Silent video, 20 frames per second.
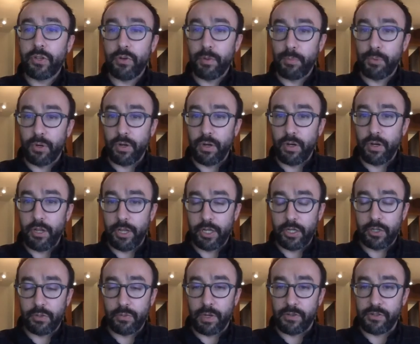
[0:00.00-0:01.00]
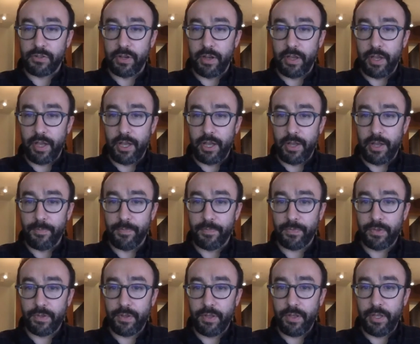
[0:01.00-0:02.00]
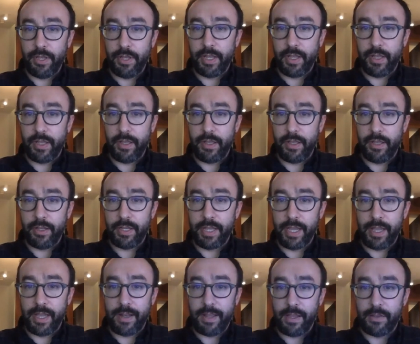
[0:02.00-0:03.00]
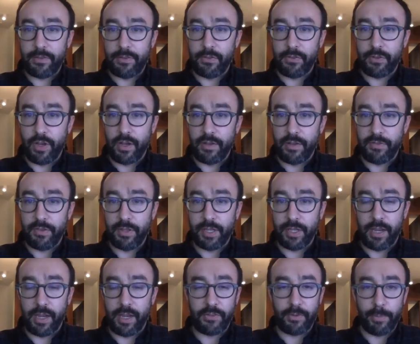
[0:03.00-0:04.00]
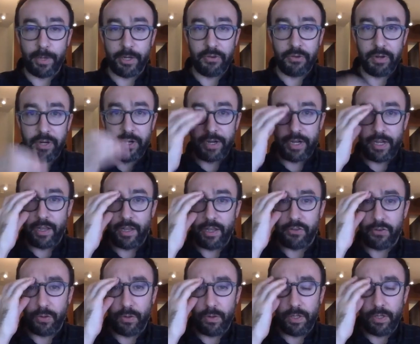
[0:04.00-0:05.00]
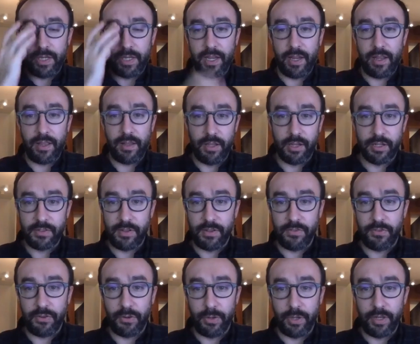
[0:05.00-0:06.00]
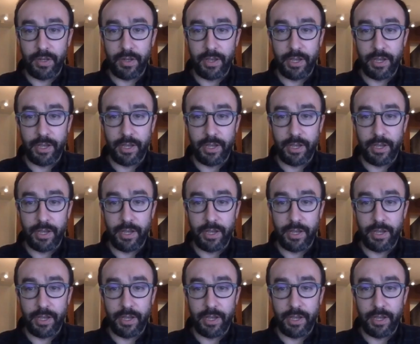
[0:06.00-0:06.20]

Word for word: good report. Uh, good question. Um, I, again, as is often the case in my career, I, I totally lucked into it.